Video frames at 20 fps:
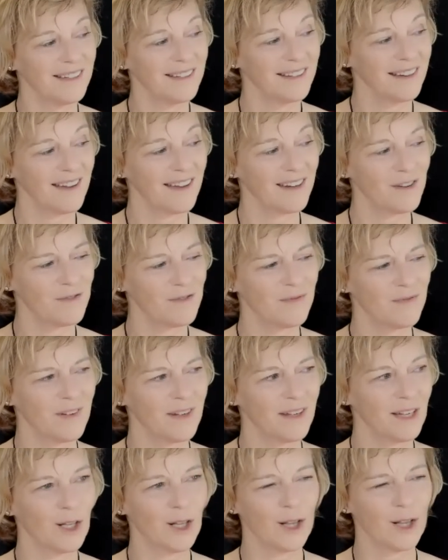kind of
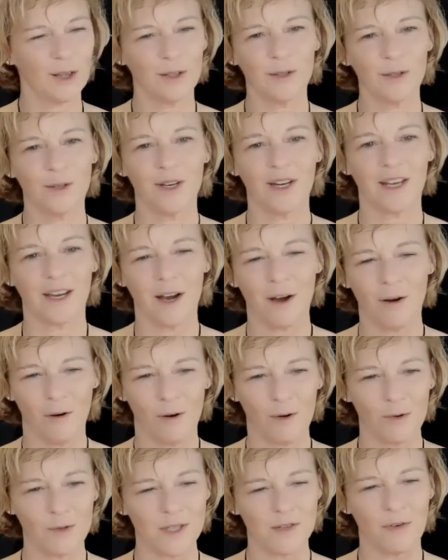concluding
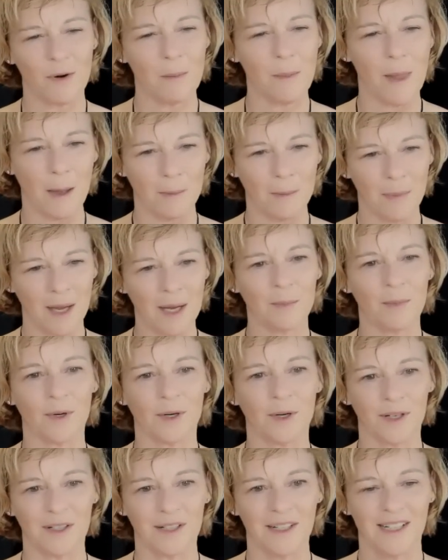quotes from that
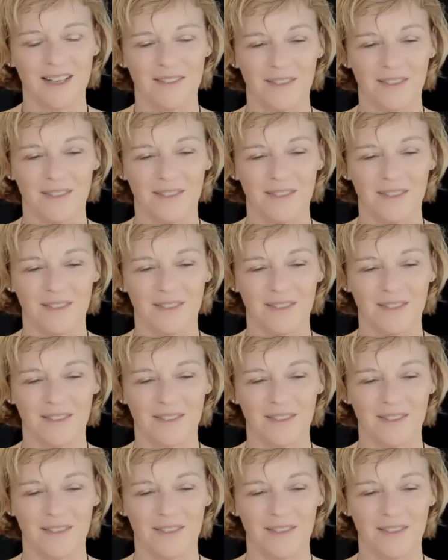paper